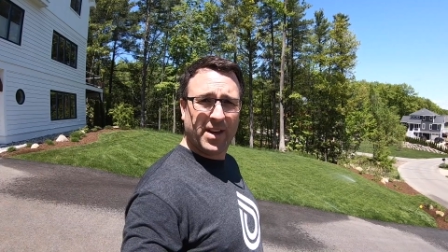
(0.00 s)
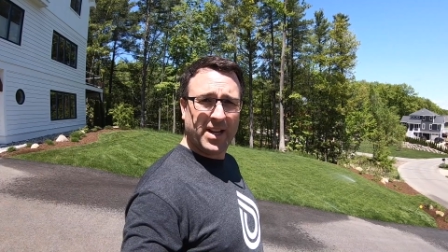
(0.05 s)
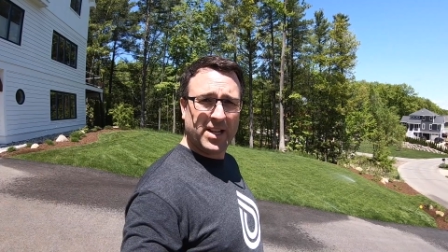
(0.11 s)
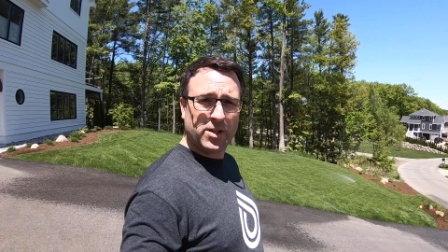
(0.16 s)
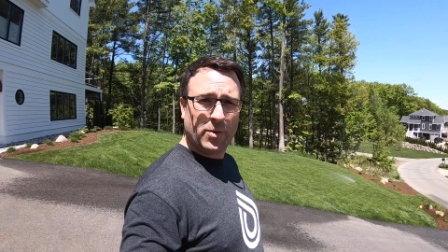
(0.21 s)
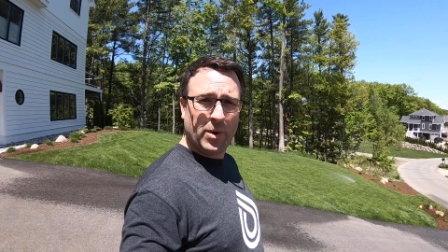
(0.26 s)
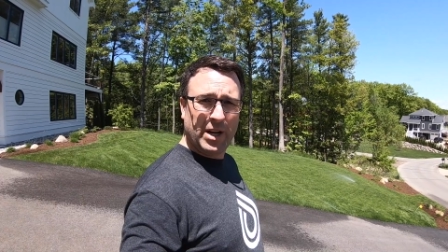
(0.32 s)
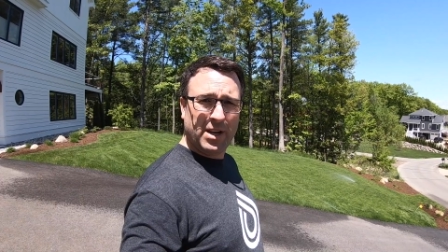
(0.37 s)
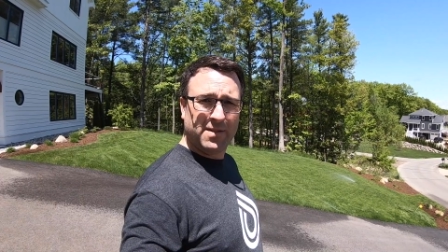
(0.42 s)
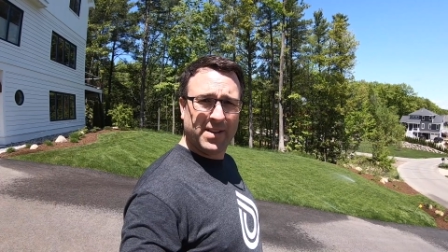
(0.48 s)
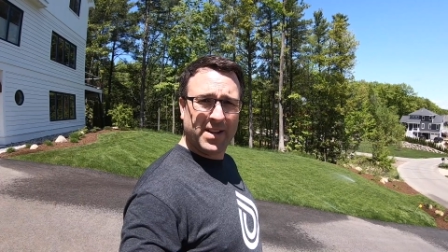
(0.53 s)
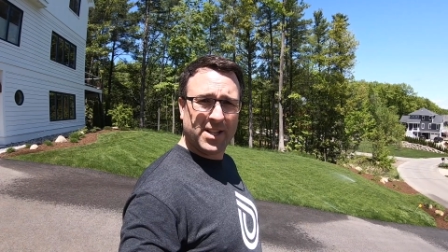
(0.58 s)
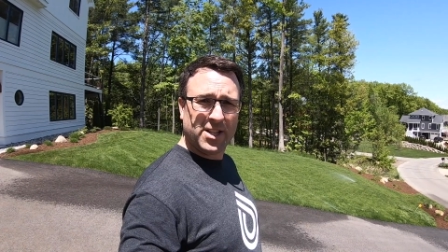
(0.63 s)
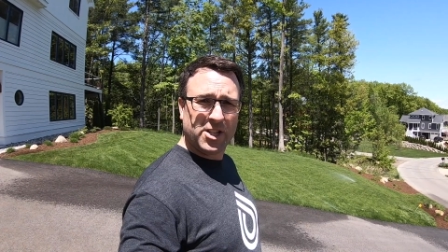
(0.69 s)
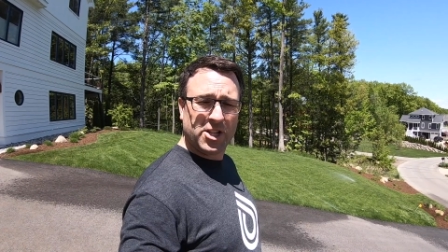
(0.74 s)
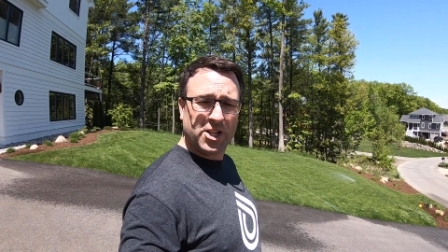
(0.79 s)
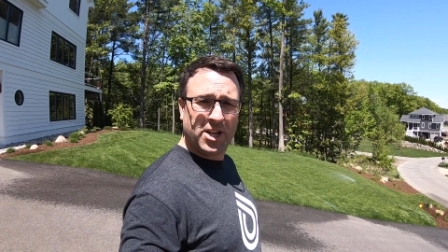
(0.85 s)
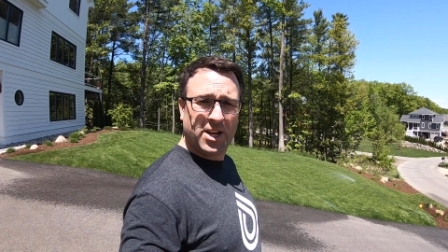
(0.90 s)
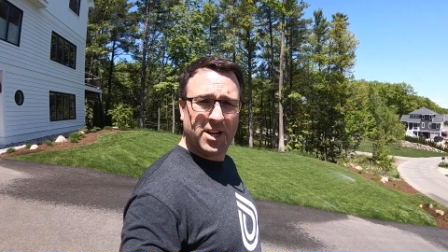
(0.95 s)
a 12
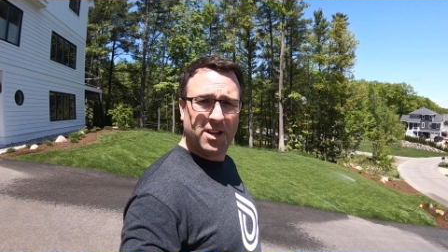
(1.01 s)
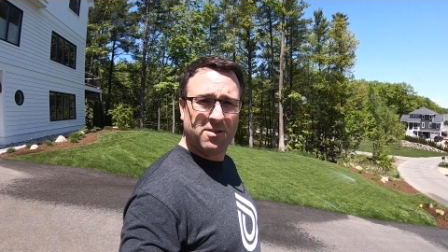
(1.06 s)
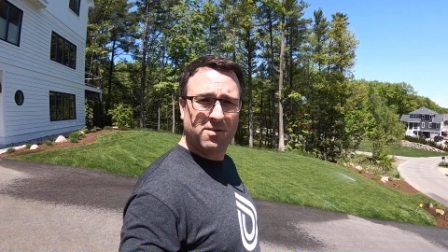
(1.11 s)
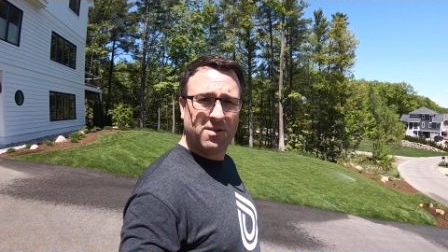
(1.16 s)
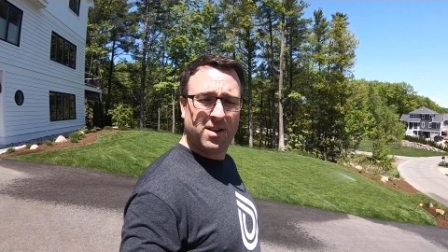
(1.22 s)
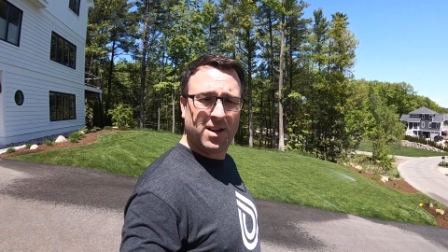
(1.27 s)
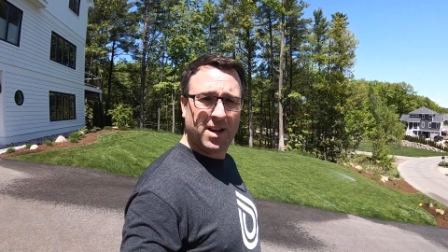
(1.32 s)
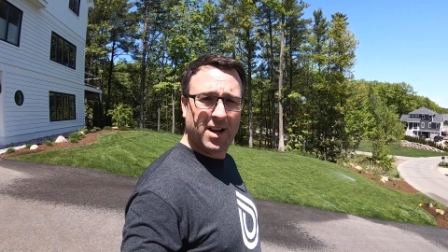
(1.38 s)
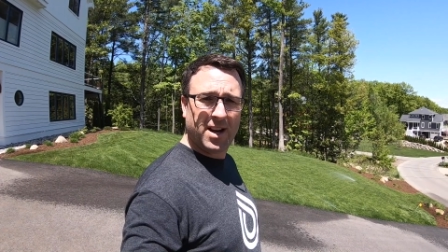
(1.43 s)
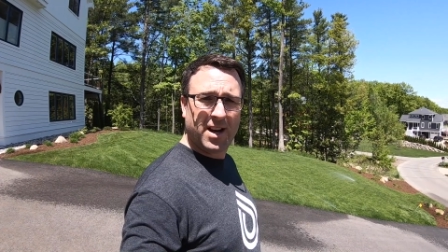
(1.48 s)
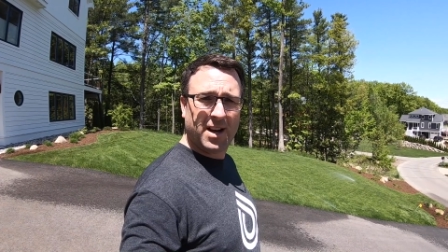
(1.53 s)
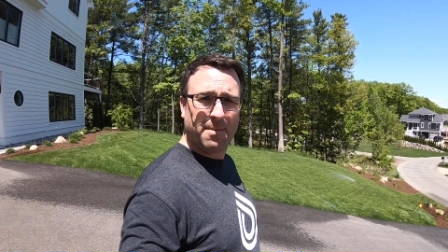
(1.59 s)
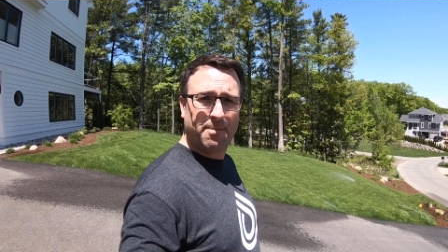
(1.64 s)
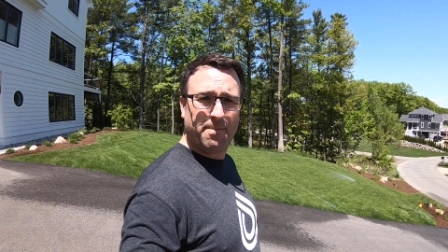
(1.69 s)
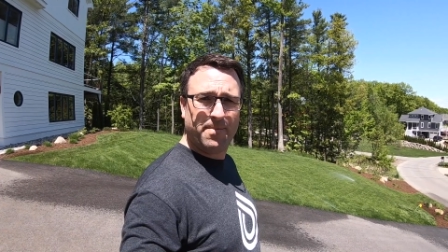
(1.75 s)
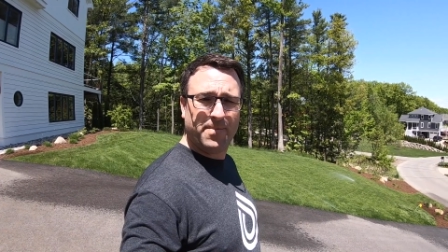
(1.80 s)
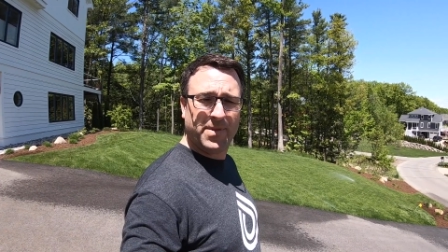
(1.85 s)
inch uh,